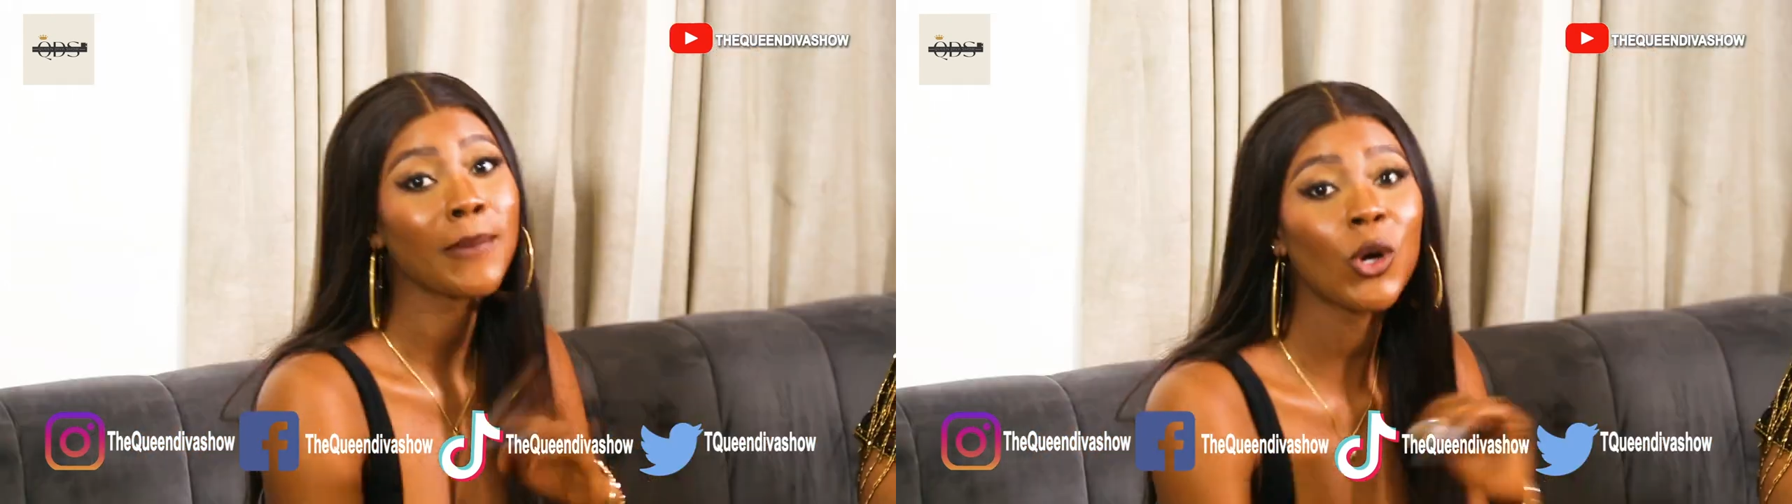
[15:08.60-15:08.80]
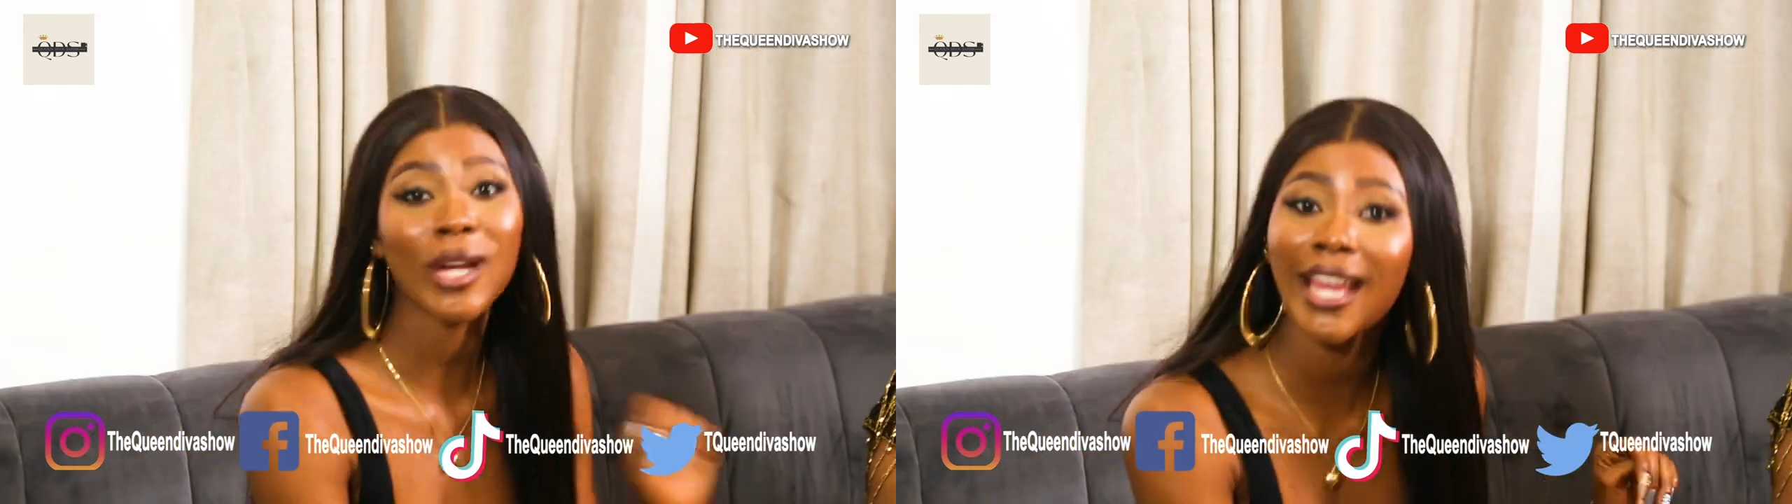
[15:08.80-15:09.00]

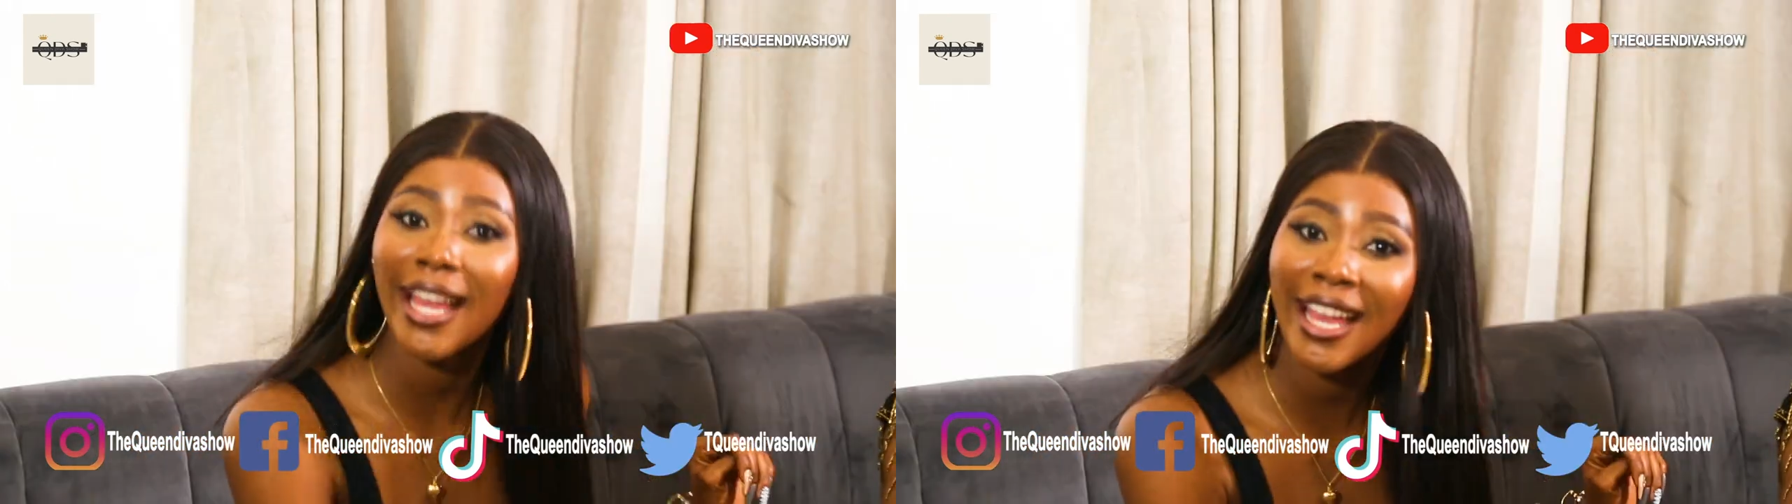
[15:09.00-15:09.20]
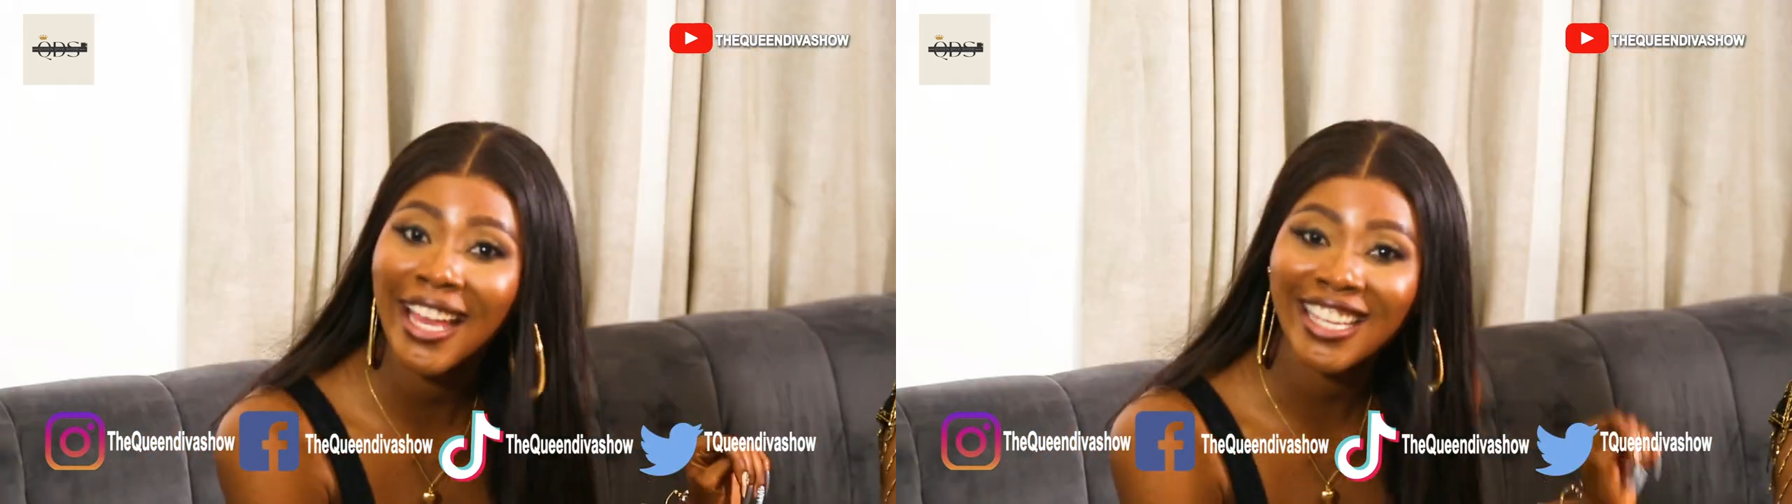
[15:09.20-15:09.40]
Mo
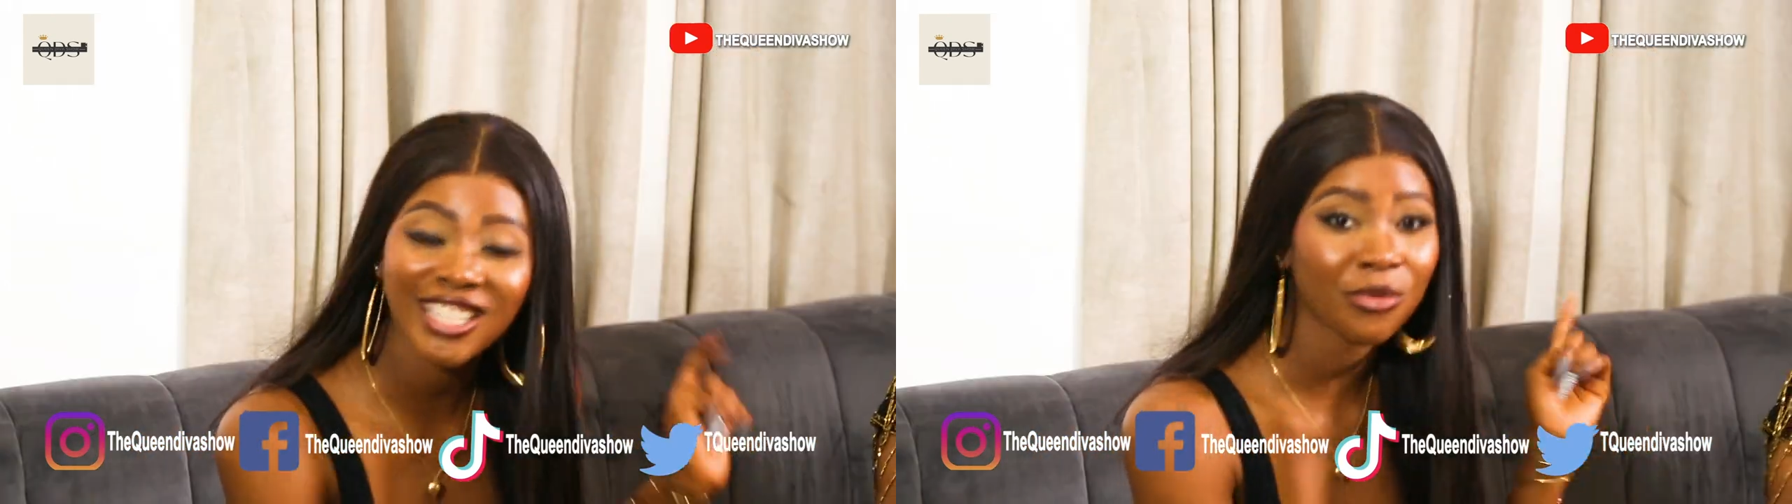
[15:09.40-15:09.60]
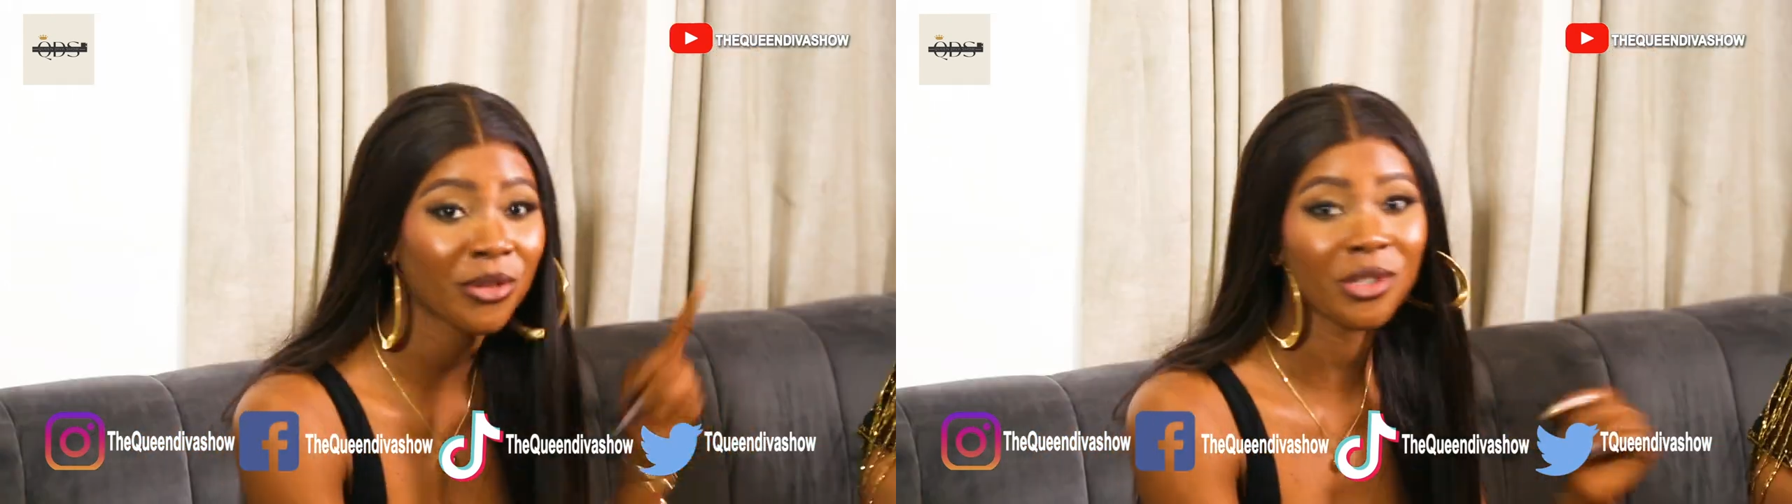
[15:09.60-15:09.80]
gang,
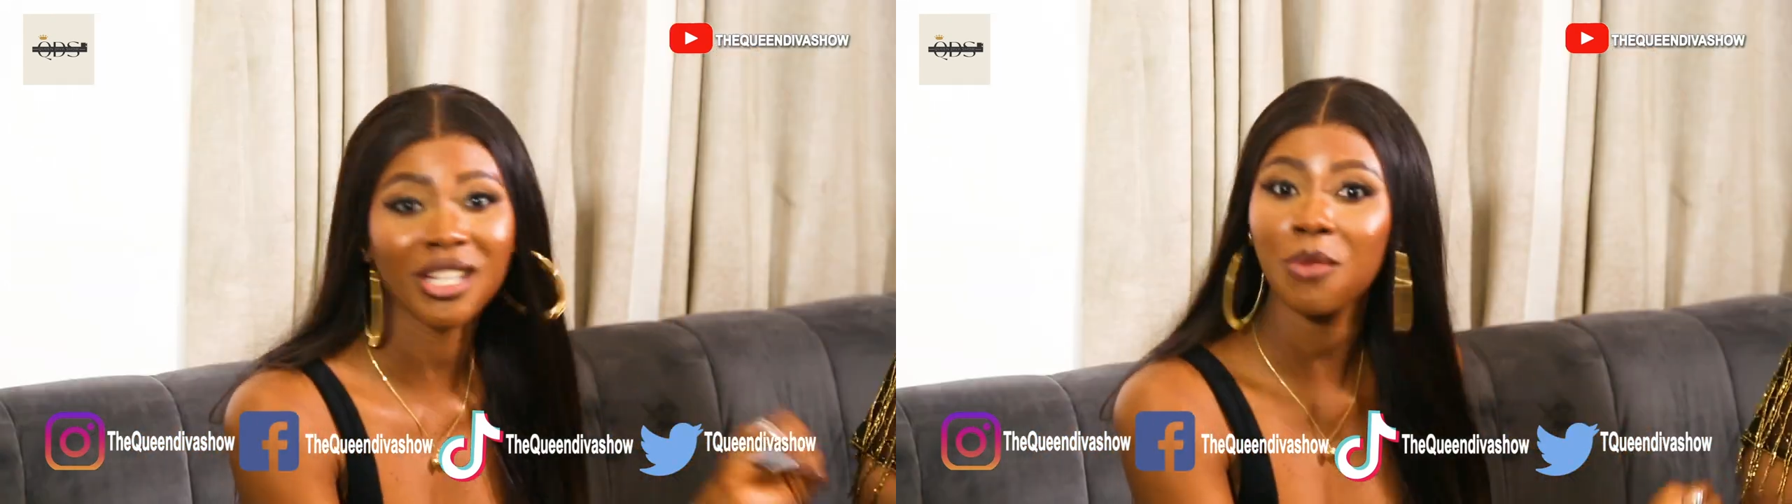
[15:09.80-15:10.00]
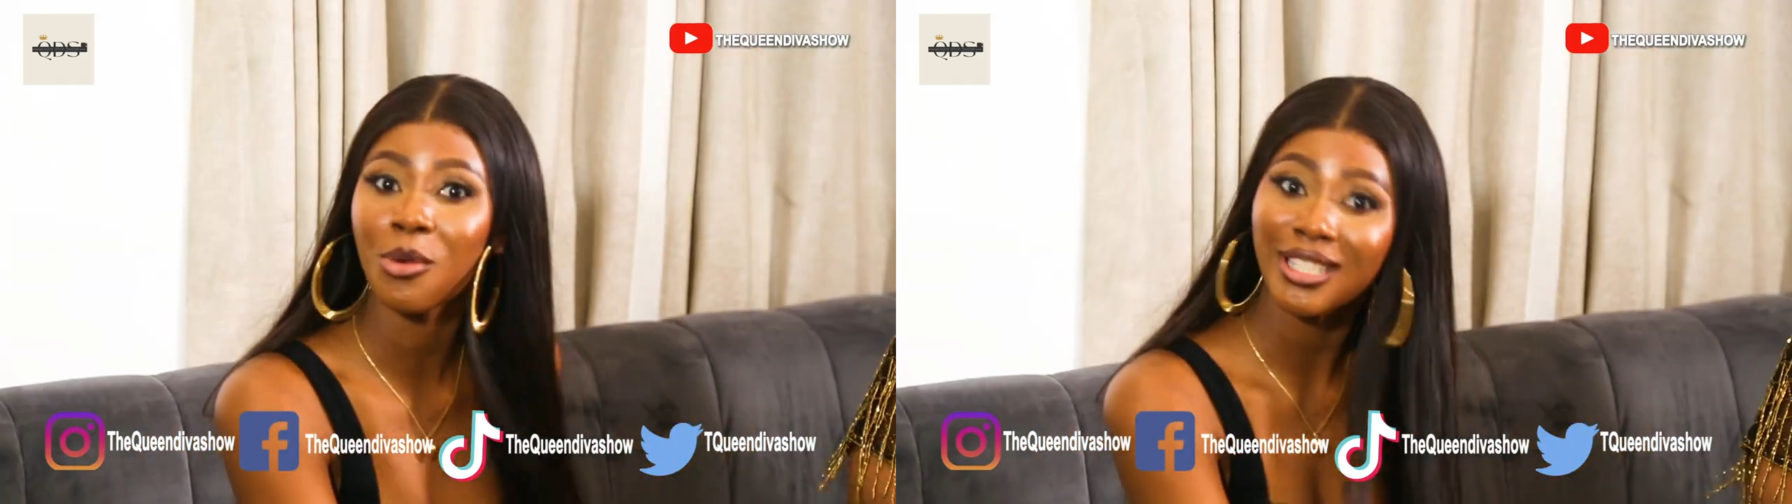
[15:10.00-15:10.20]
it's your favorite
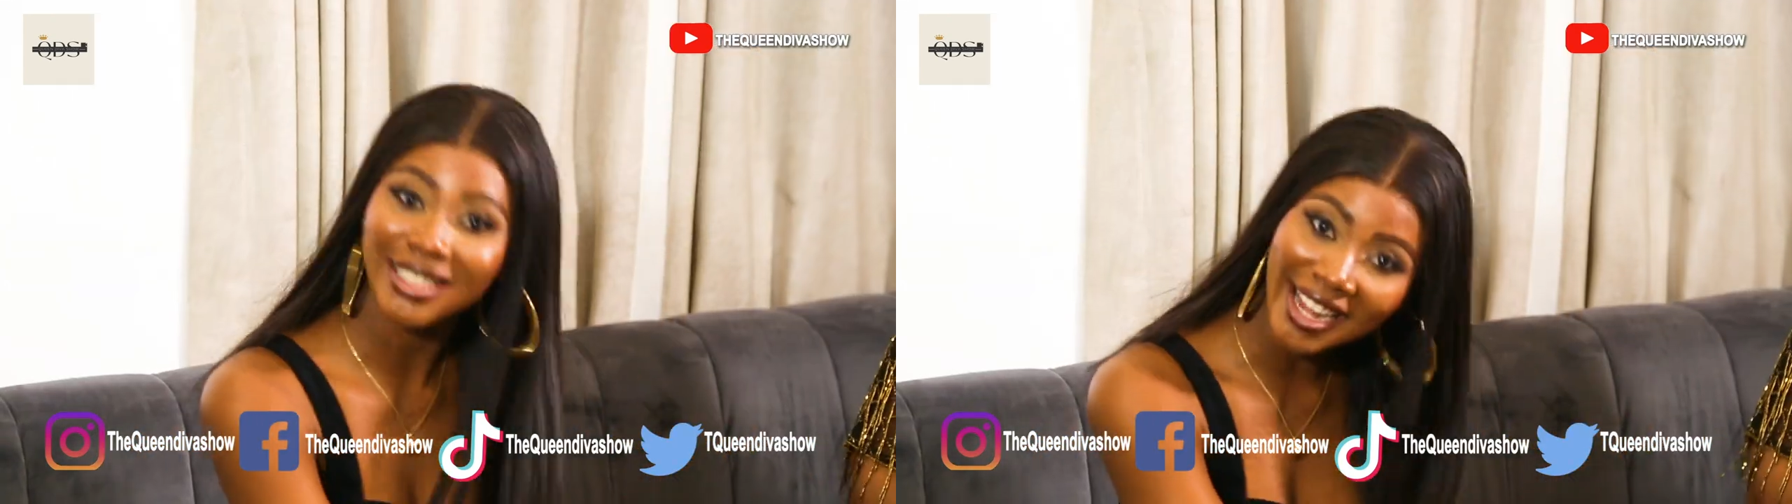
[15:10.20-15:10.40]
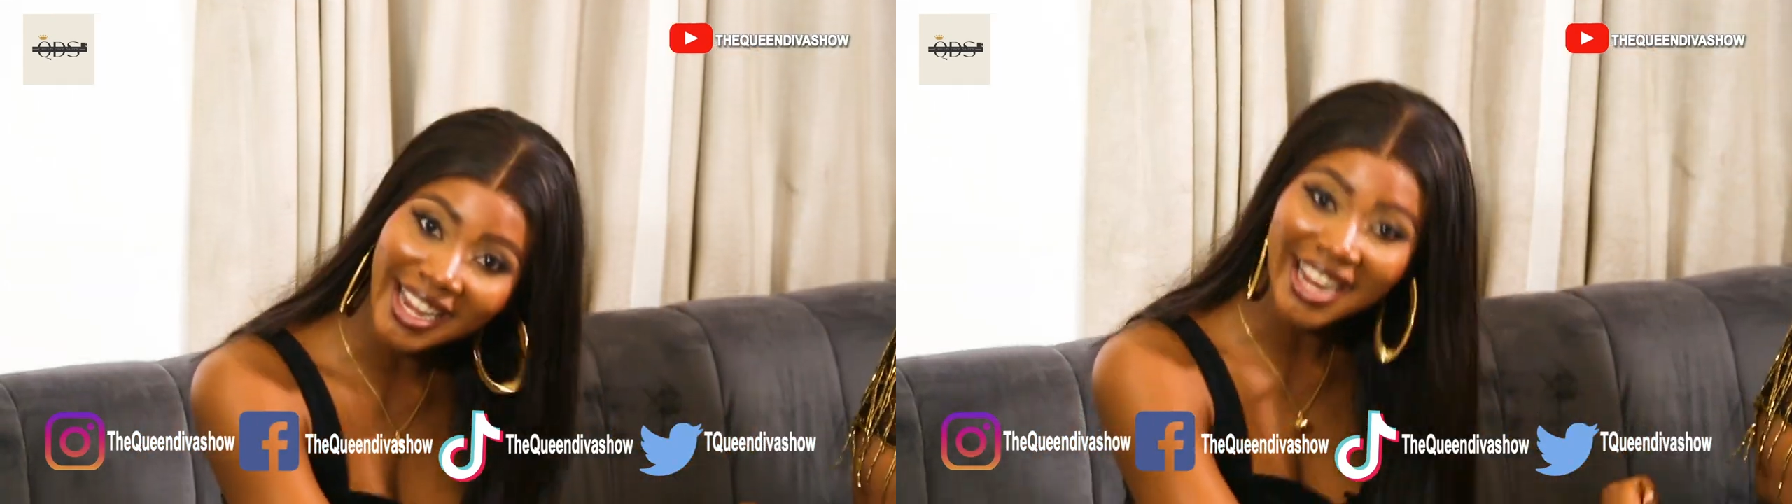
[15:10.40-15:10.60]
girl
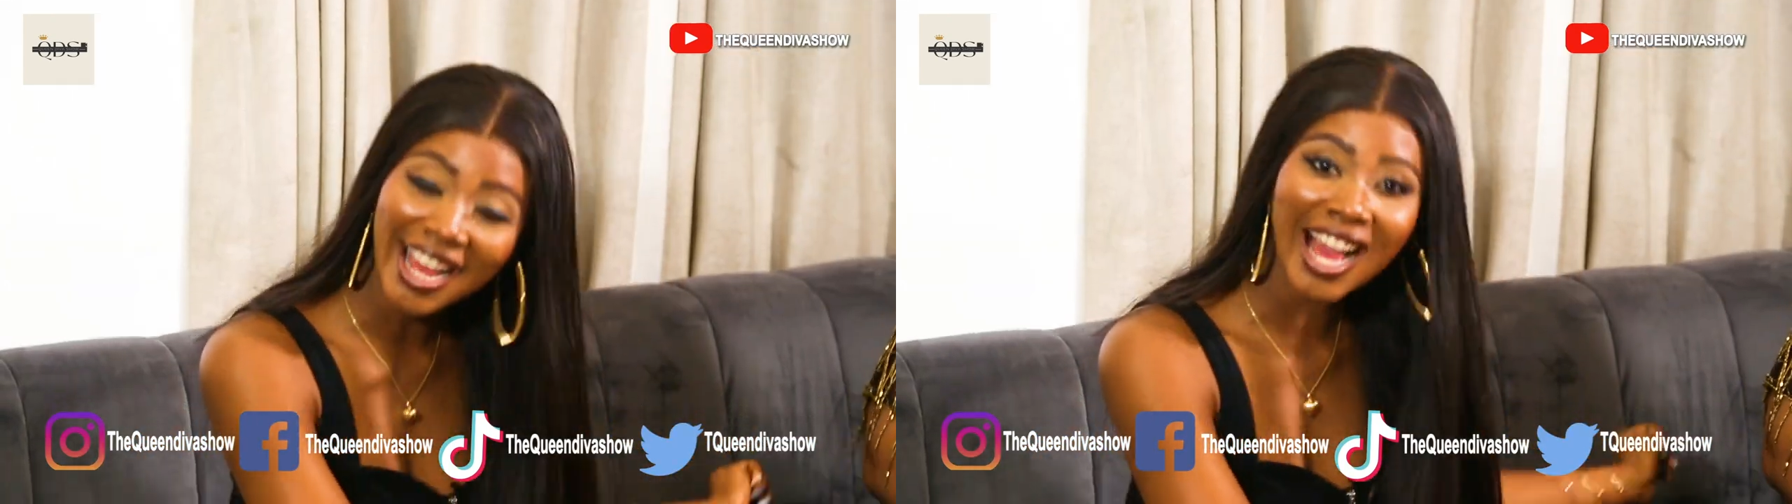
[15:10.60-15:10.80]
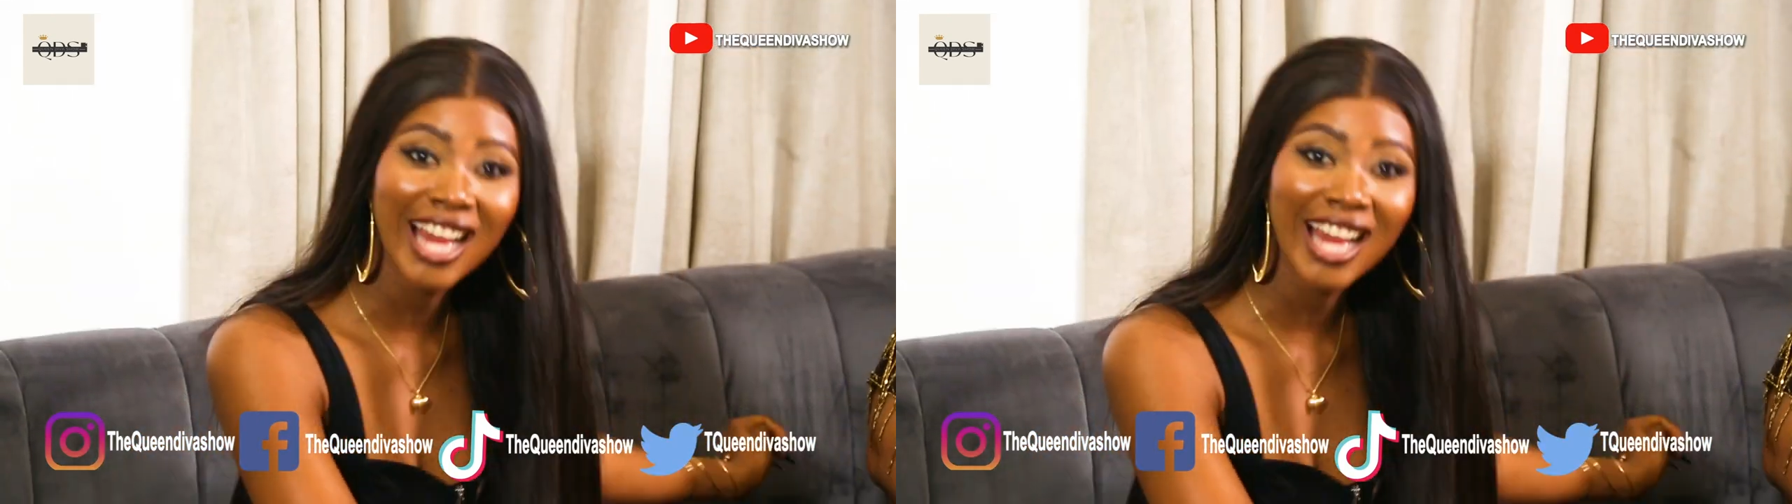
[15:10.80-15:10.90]
Modella,